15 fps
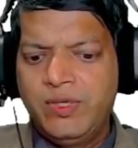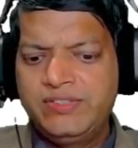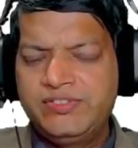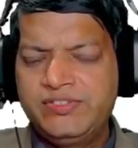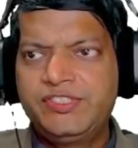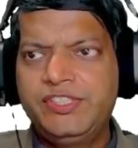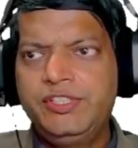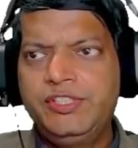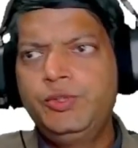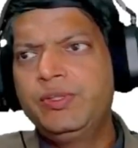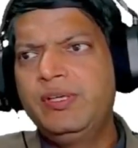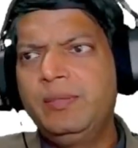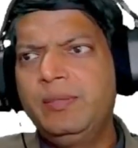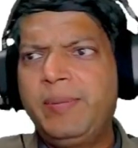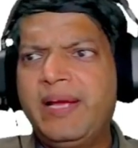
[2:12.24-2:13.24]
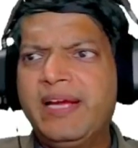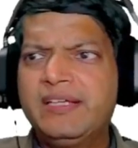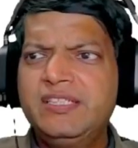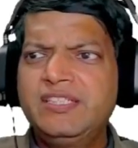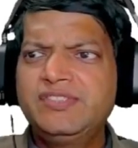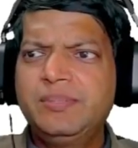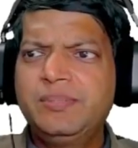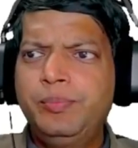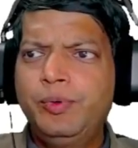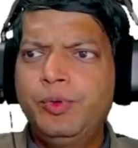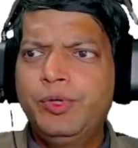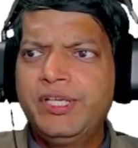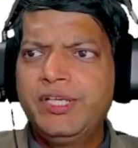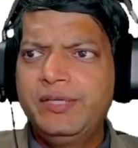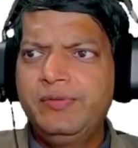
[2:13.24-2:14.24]
Once the util package is
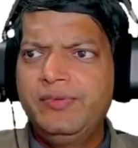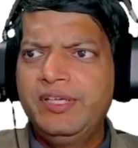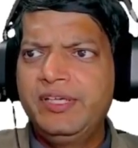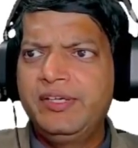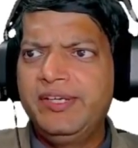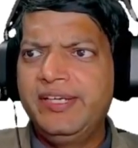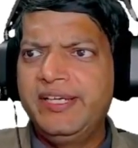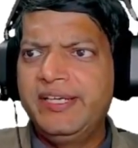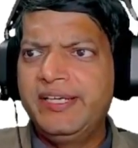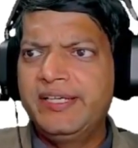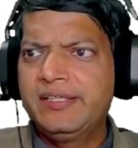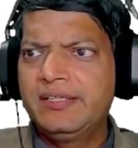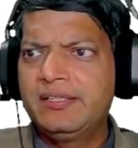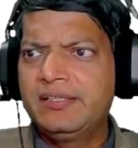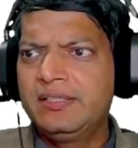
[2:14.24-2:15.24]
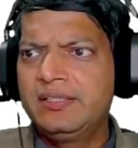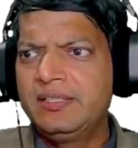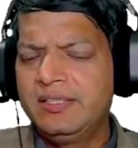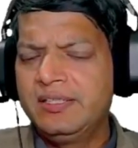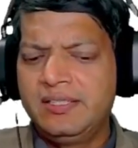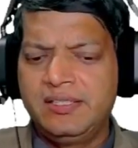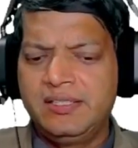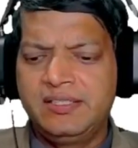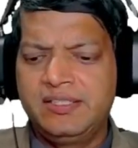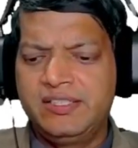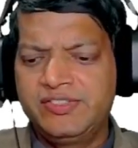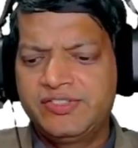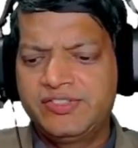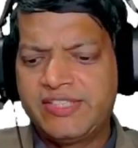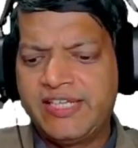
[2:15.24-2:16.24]
imported, we'll create
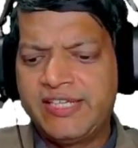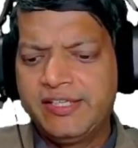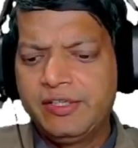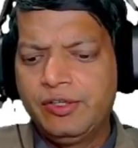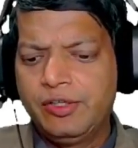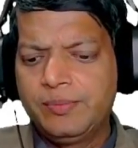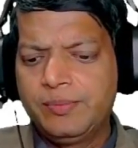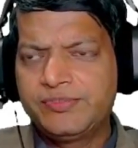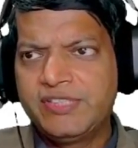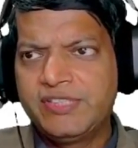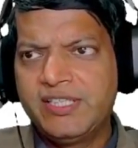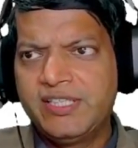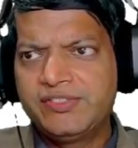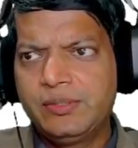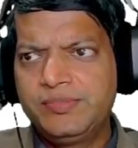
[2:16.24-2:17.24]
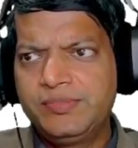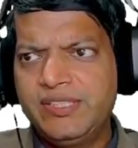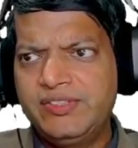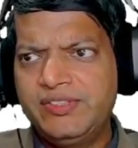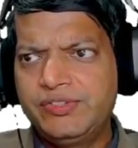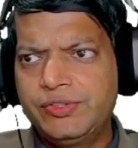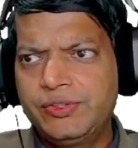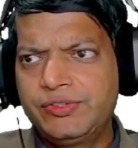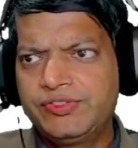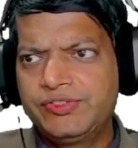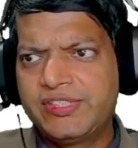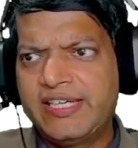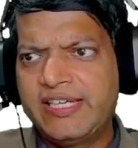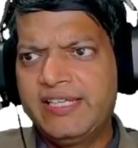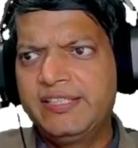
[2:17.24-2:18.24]
the scanner class object. So
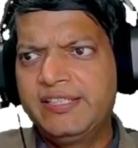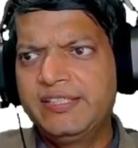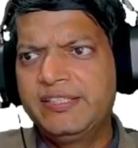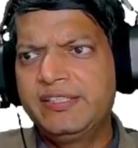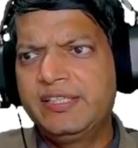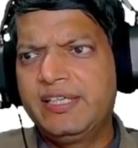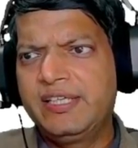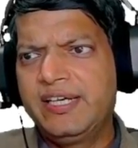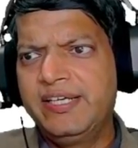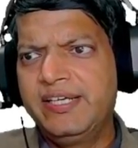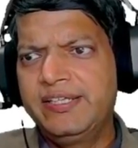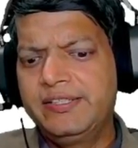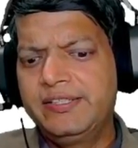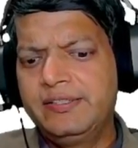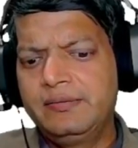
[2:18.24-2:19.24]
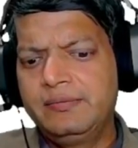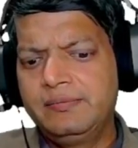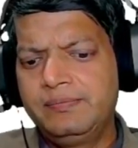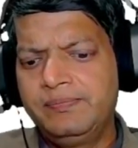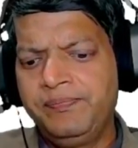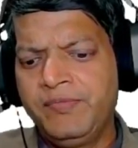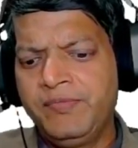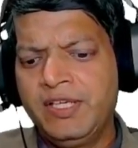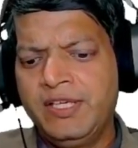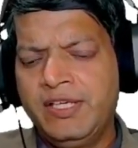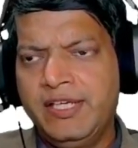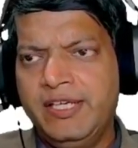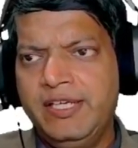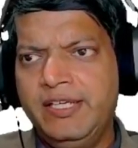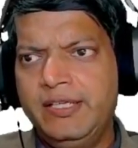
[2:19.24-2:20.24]
scanner in
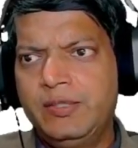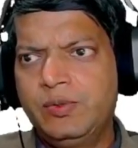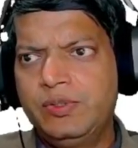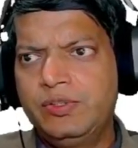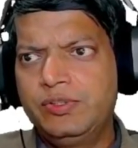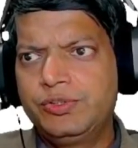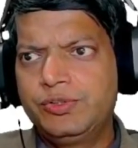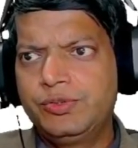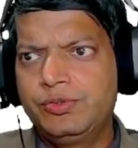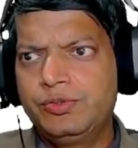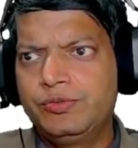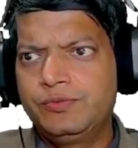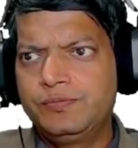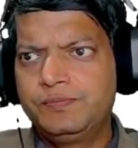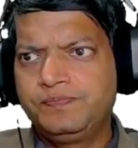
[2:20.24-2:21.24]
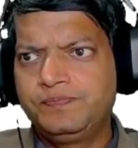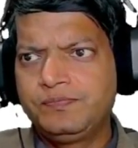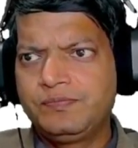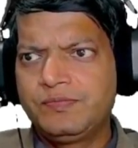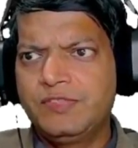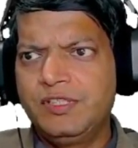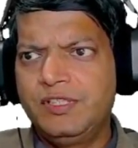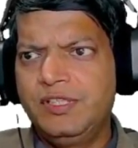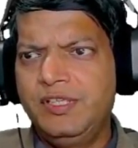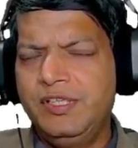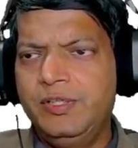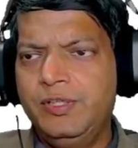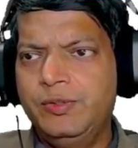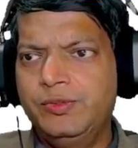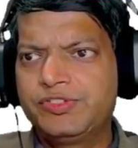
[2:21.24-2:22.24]
equal to
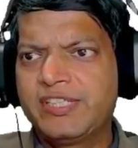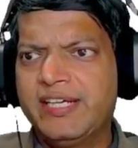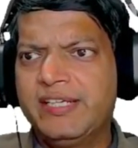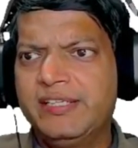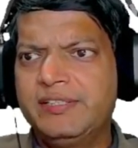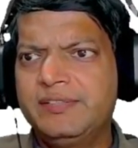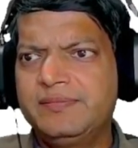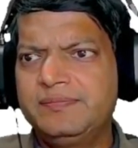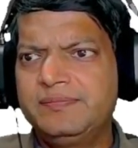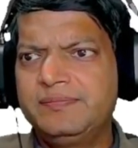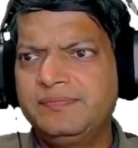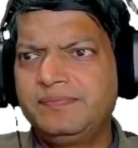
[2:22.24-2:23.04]
new scanner,